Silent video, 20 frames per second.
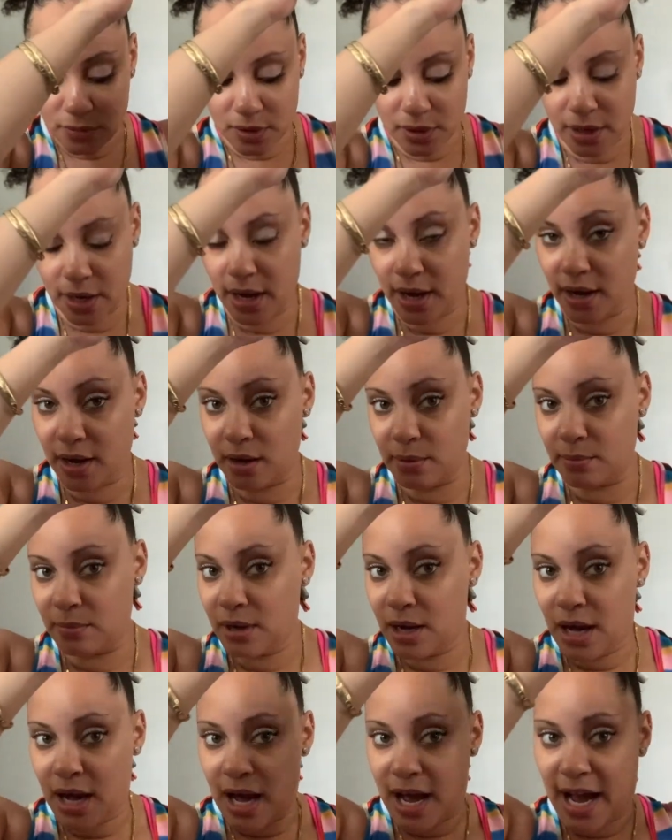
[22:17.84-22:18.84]

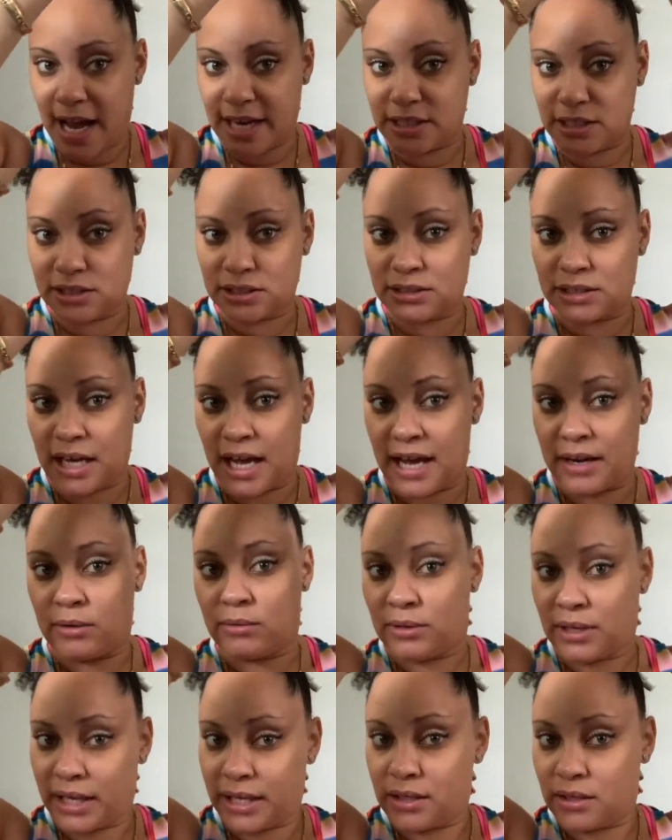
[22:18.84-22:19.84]
I
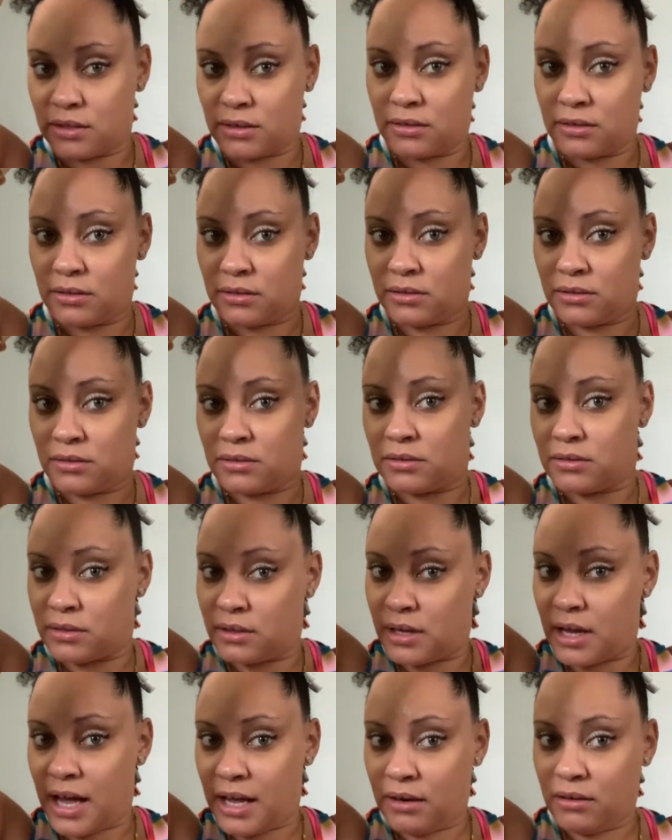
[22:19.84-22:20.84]
don't like,
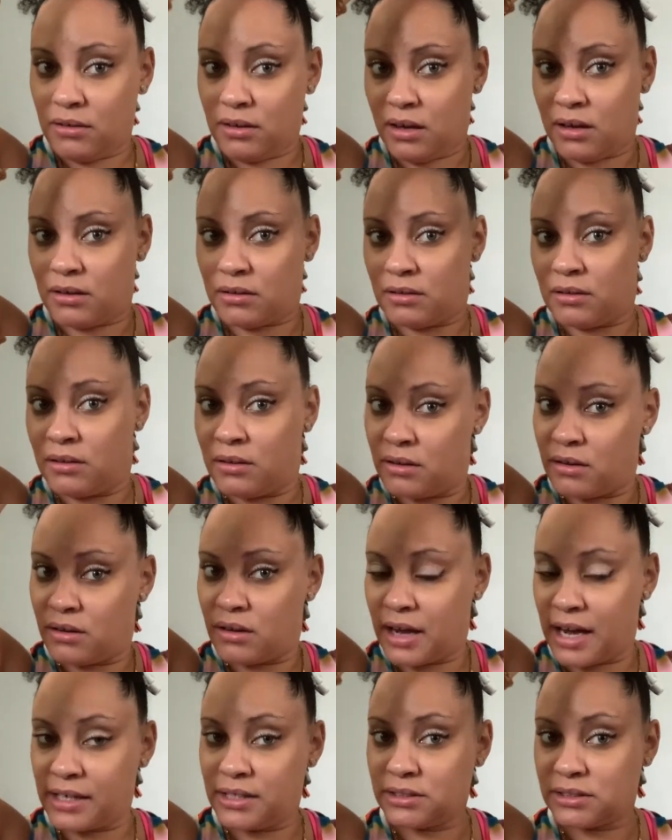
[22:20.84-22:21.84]
I don't know.
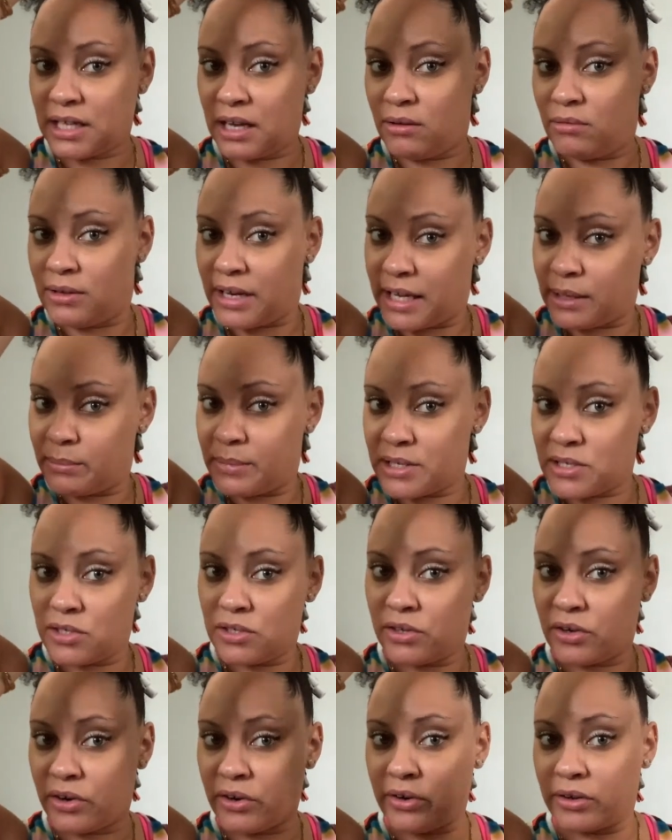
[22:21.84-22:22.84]
I don't like messy
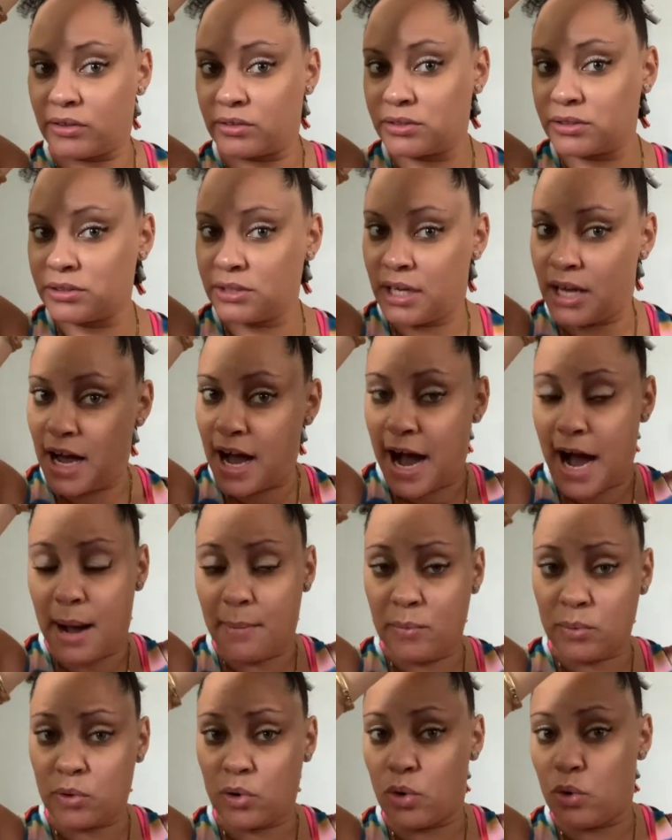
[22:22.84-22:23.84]
curls.
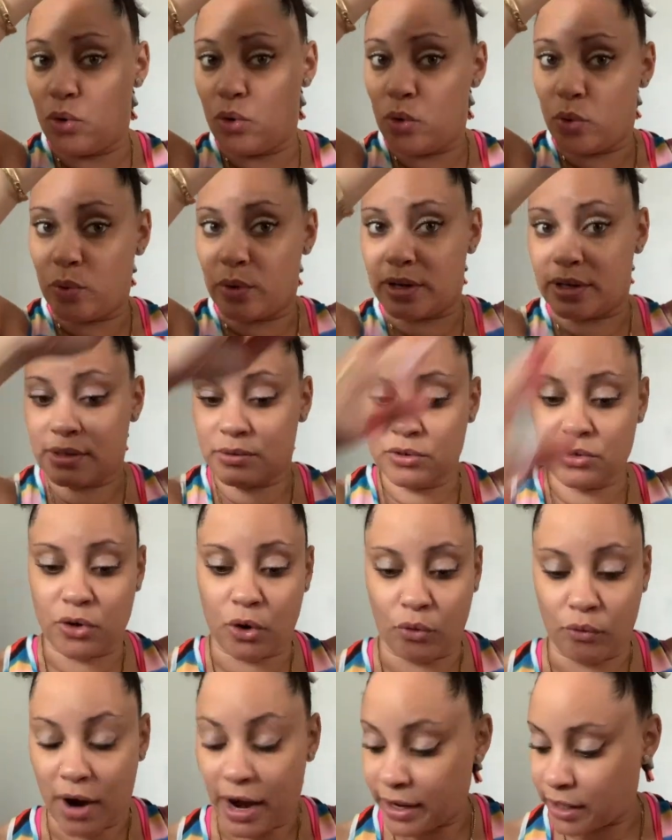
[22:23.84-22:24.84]
I'm cool with, you know,
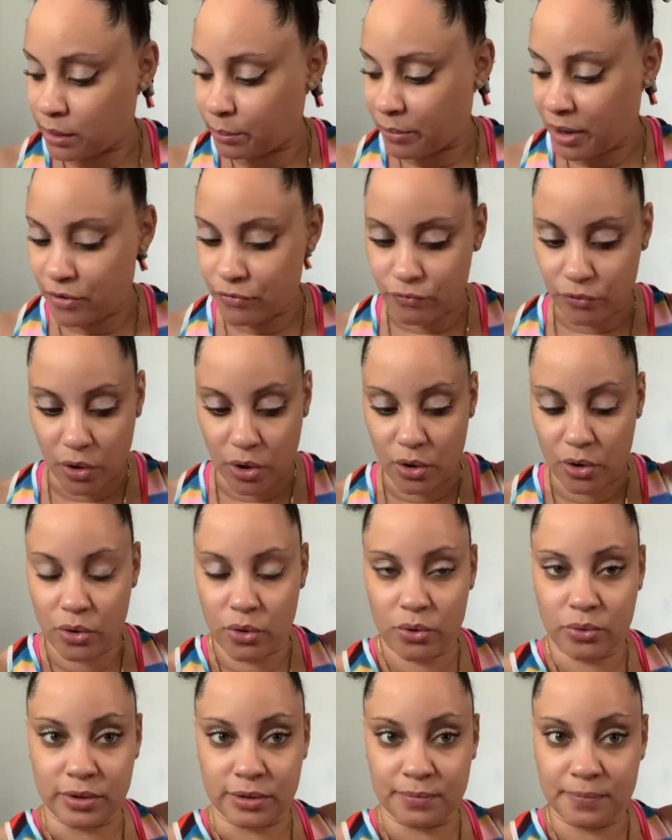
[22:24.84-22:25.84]
rocking my
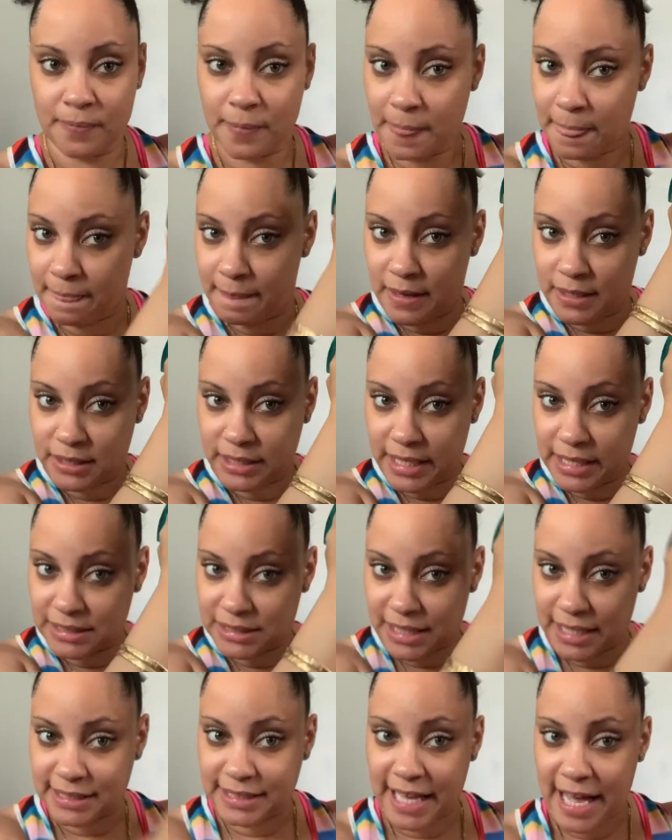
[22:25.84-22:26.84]
fro and things
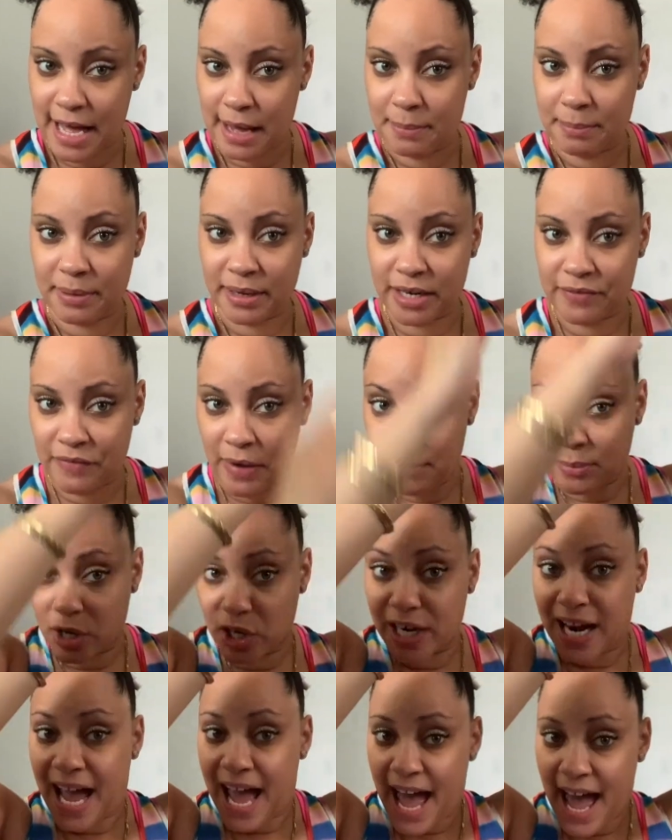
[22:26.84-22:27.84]
like that. But if I'm going
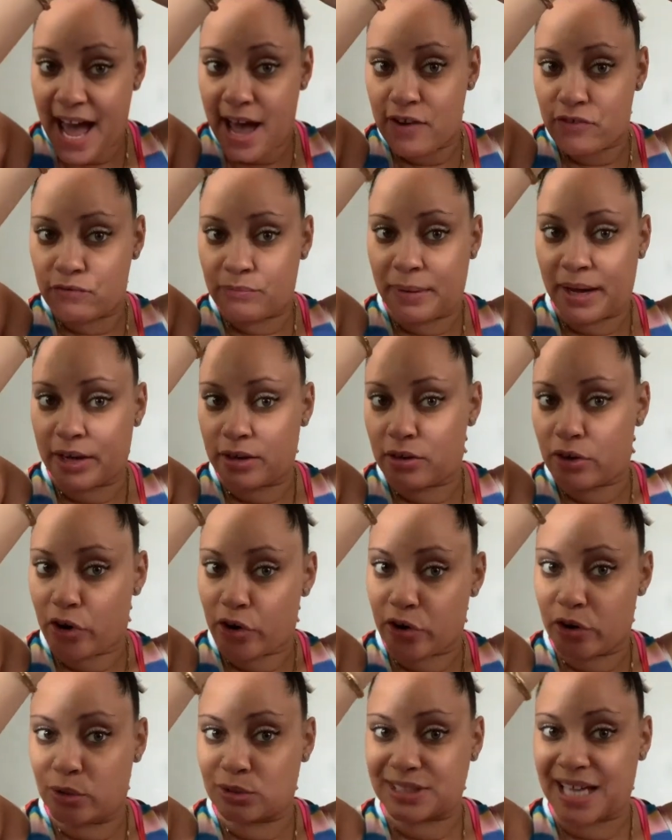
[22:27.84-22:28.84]
to have my
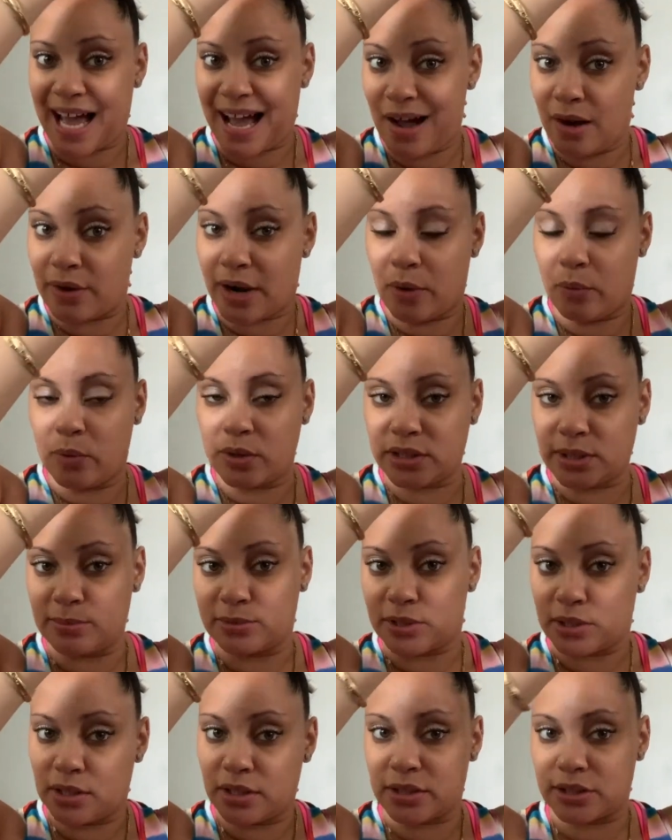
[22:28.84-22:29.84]
curls out, I want them
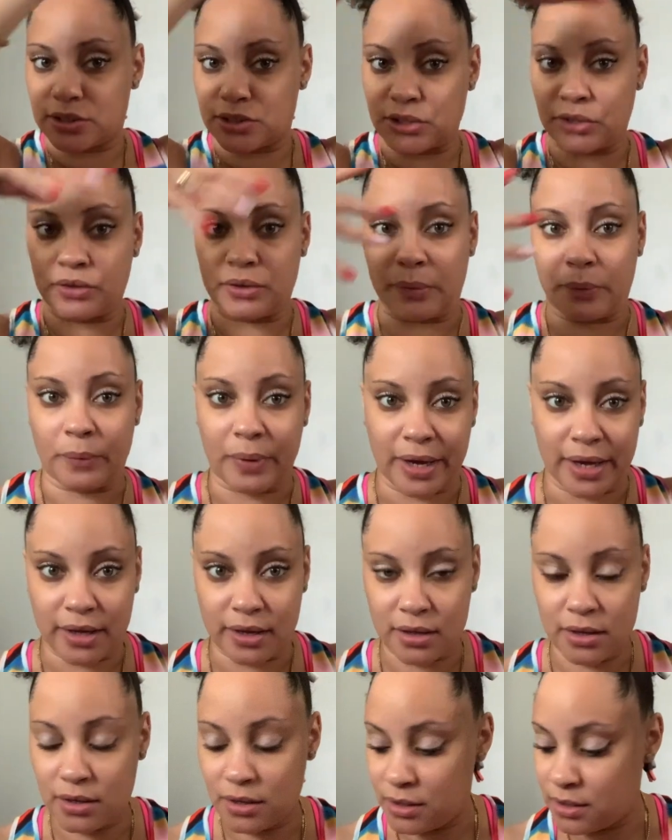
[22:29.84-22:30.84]
to look a certain way,
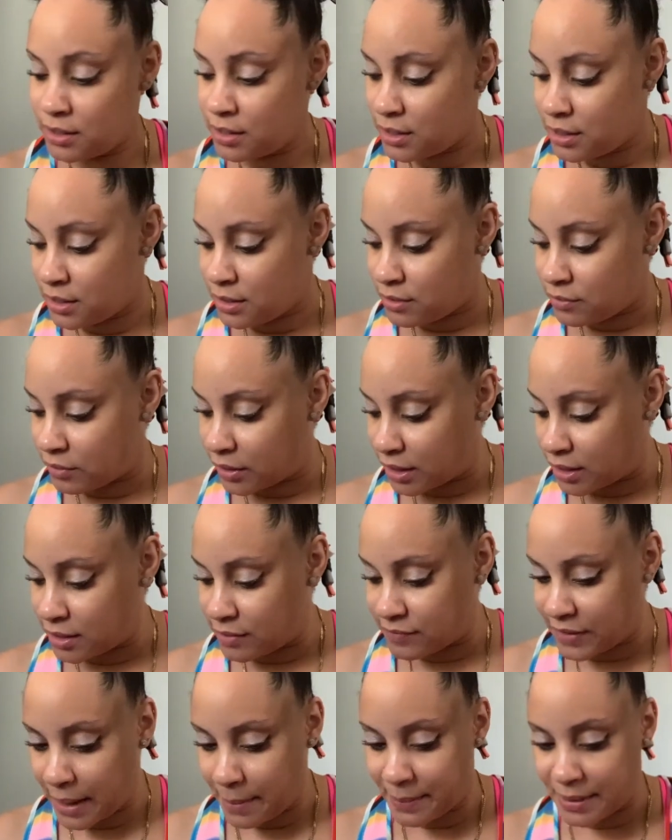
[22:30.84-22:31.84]
right?
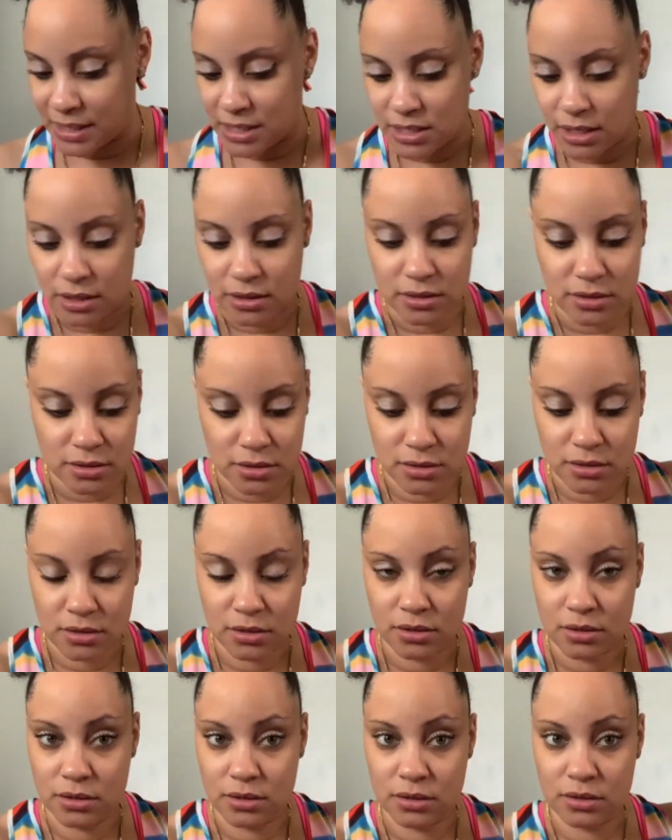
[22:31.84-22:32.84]
If that makes sense,
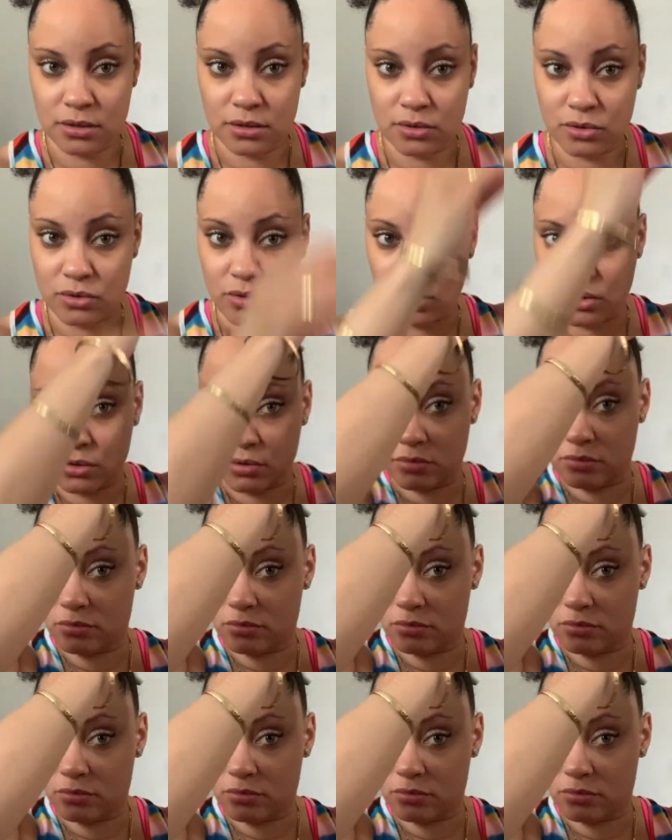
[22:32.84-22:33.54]
you know.